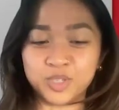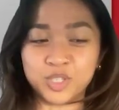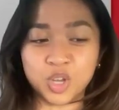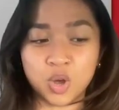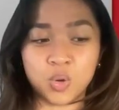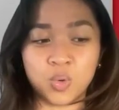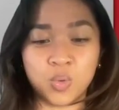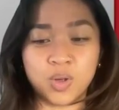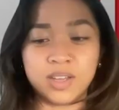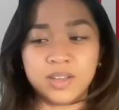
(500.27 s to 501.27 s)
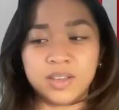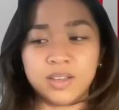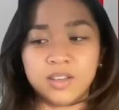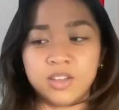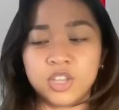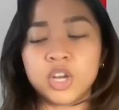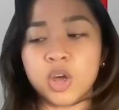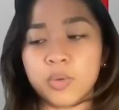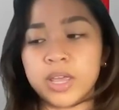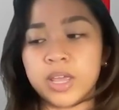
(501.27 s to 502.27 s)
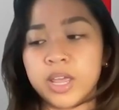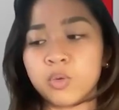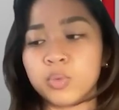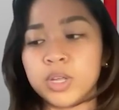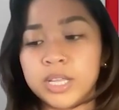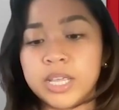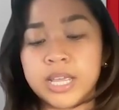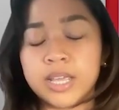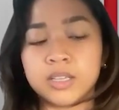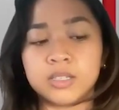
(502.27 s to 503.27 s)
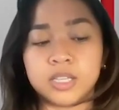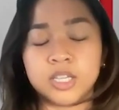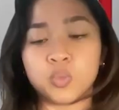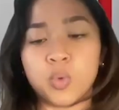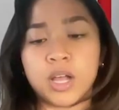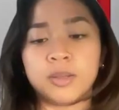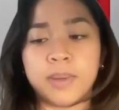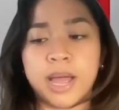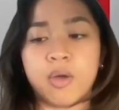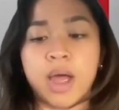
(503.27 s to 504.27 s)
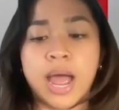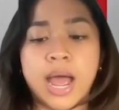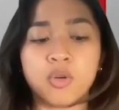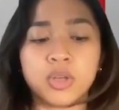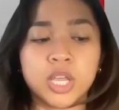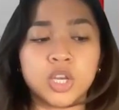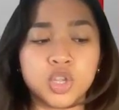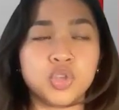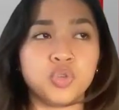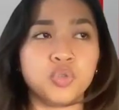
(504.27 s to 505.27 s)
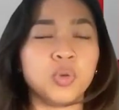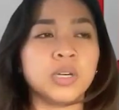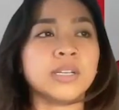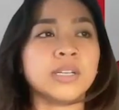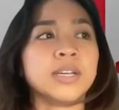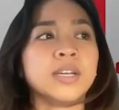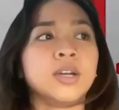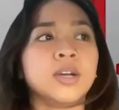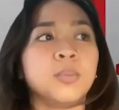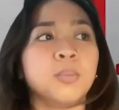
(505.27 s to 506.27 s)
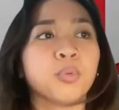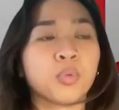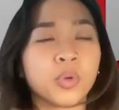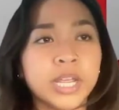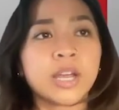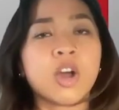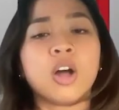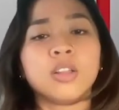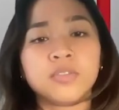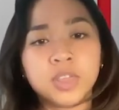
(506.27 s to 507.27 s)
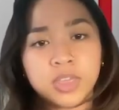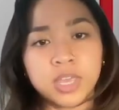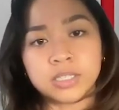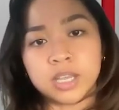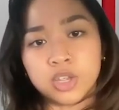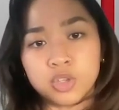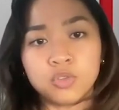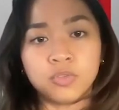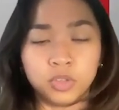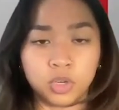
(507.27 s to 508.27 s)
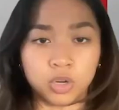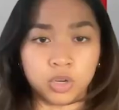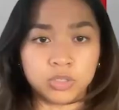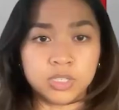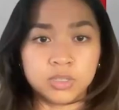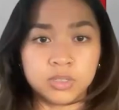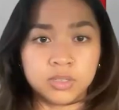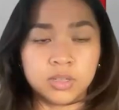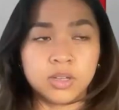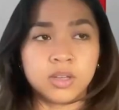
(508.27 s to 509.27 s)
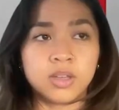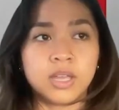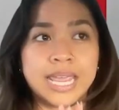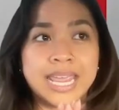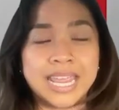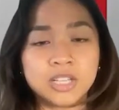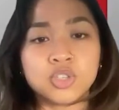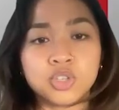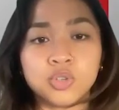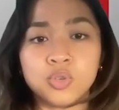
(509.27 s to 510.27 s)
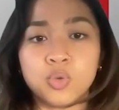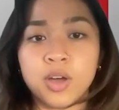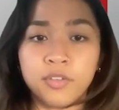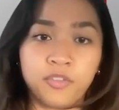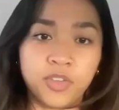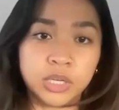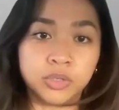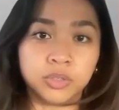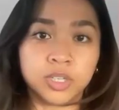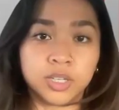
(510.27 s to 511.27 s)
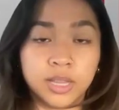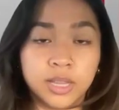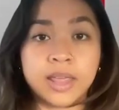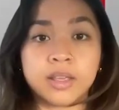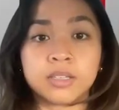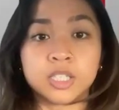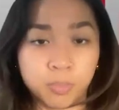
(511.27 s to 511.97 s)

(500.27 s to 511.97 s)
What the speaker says: So it really is as well about how can you bring all of the things that you've learned into a field like